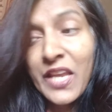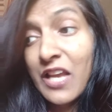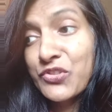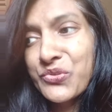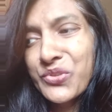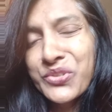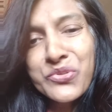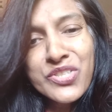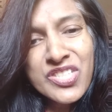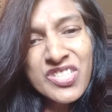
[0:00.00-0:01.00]
I was going
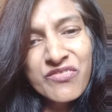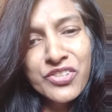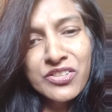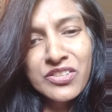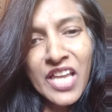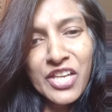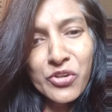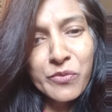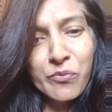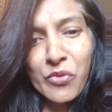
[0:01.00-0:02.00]
through severe
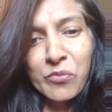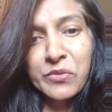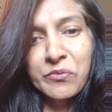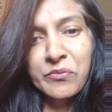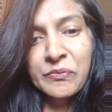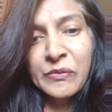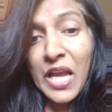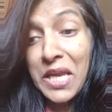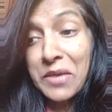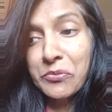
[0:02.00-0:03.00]
thyroid problem.
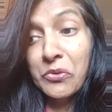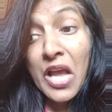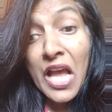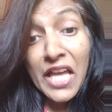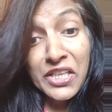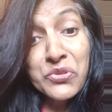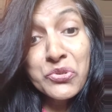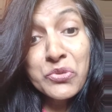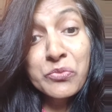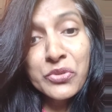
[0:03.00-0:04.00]
And I
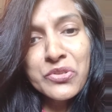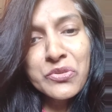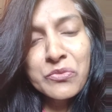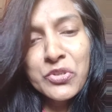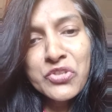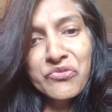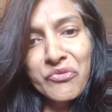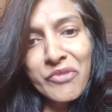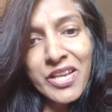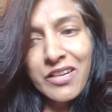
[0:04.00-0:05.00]
used to put on so much
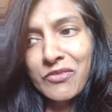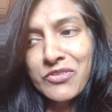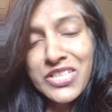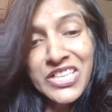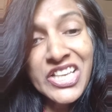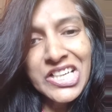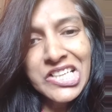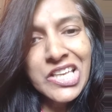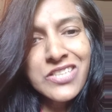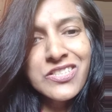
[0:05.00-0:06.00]
of weight. I was 88
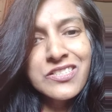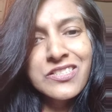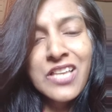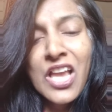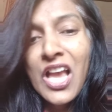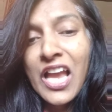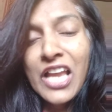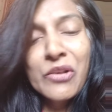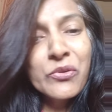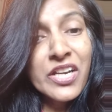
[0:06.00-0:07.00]
kgs.
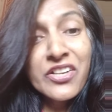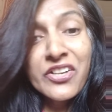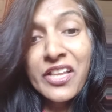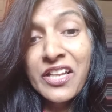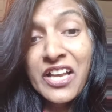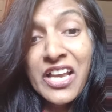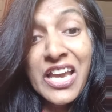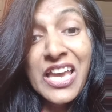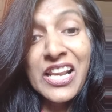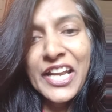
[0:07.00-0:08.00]
I looked at it and I
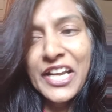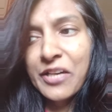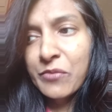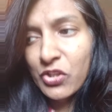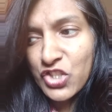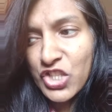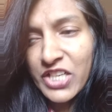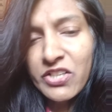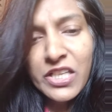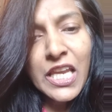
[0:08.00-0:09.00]
cried because
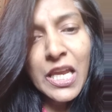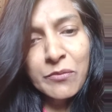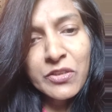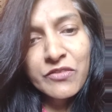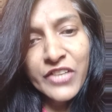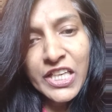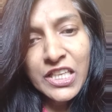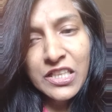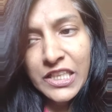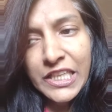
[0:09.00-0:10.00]
generally I'm a
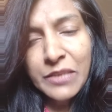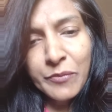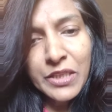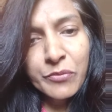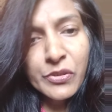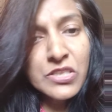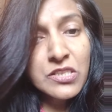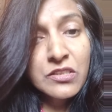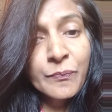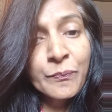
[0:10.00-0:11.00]
very lean, mean
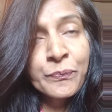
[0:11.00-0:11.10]
person.